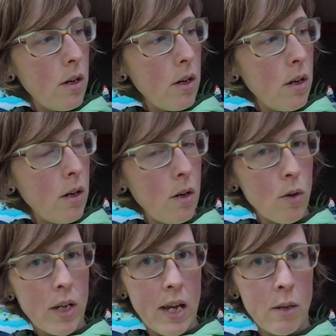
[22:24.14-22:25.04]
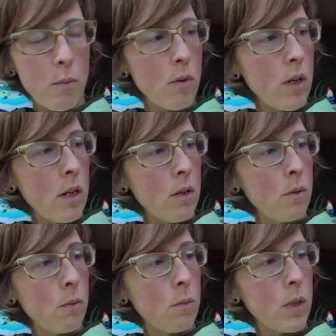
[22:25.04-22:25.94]
Organic
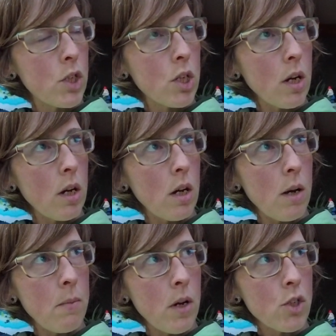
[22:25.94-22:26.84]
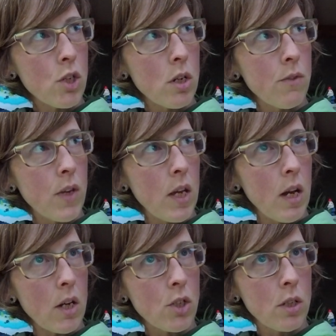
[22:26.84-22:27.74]
Merino, which I'm not sure if Kate
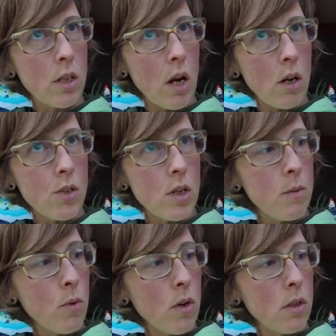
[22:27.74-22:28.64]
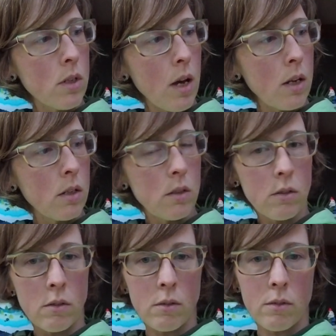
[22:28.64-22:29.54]
actually carries anymore. That
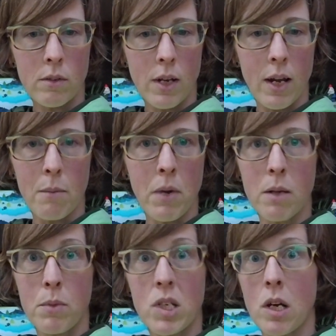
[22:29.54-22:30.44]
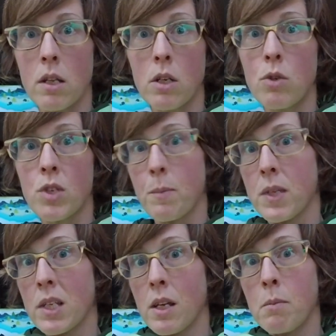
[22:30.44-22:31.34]
I might be telling you
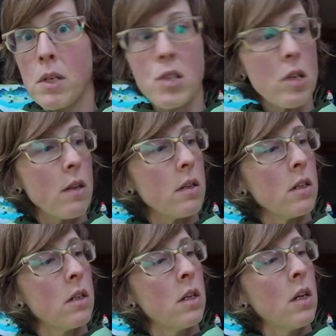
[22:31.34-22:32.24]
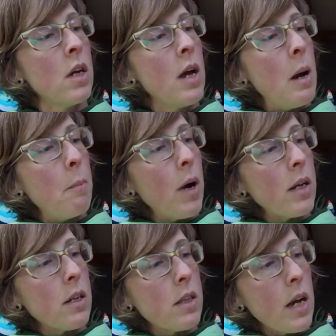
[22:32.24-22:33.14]
something that means nothing.
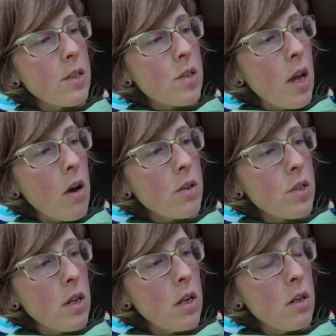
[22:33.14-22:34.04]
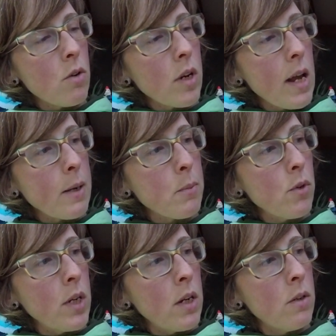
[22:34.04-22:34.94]
But that's Karis in Organic
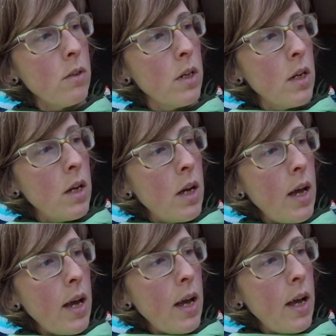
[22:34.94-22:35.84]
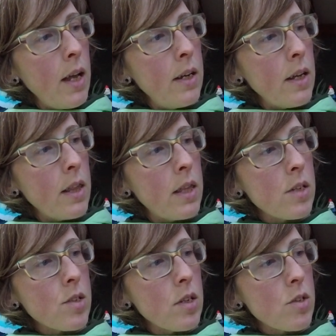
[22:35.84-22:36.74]
Merino, and
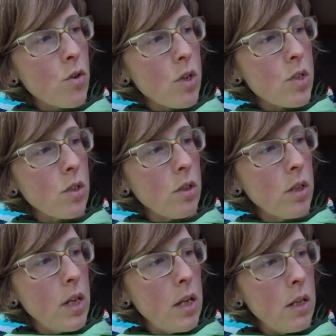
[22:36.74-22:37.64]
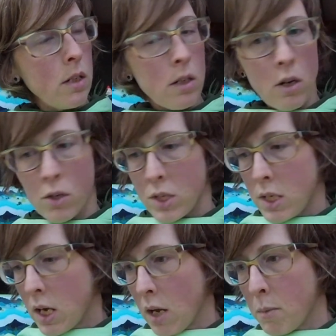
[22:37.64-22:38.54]
this is Crystal in her
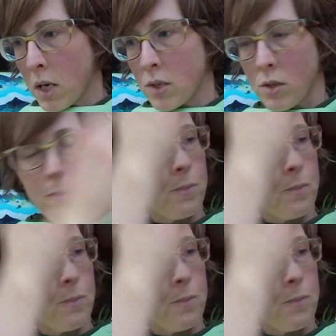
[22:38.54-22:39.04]
DK base.